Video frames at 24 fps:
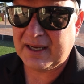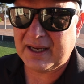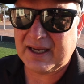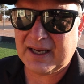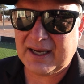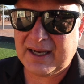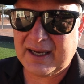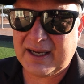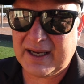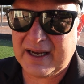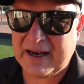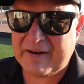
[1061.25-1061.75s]

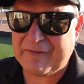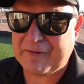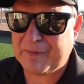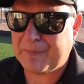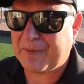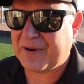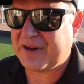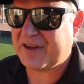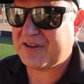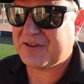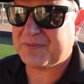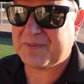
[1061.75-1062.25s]

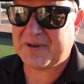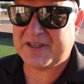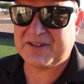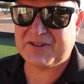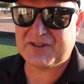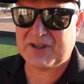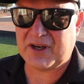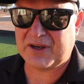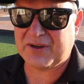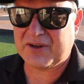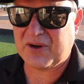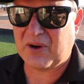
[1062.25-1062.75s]
Everybody has been
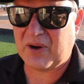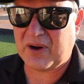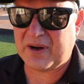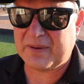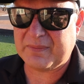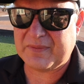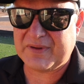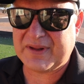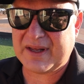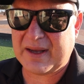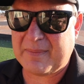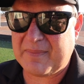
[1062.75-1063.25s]
so
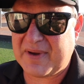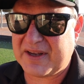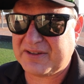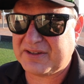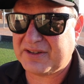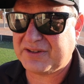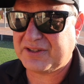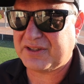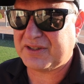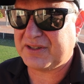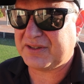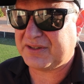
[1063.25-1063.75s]
kind with their
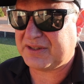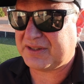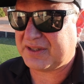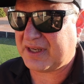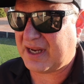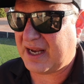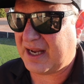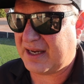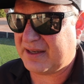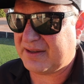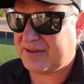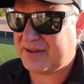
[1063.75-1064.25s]
messages,
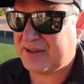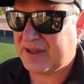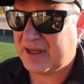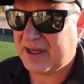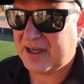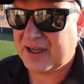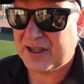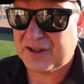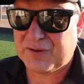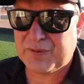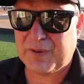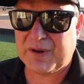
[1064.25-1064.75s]
and
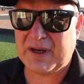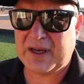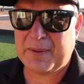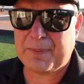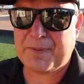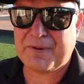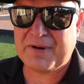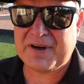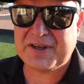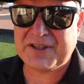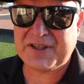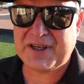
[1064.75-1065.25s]
it's really
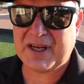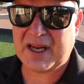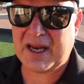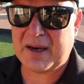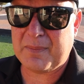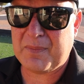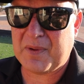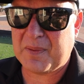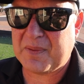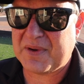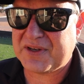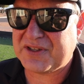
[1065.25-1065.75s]

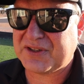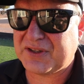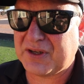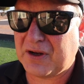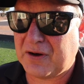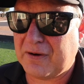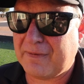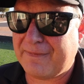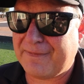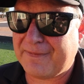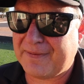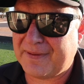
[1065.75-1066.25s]
appreciated by
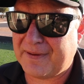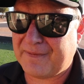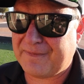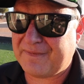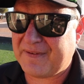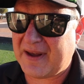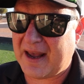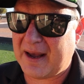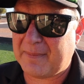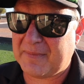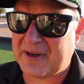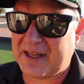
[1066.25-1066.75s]
myself, the
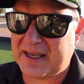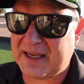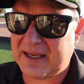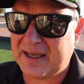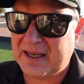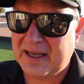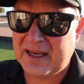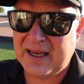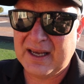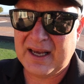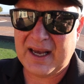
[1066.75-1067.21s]
family,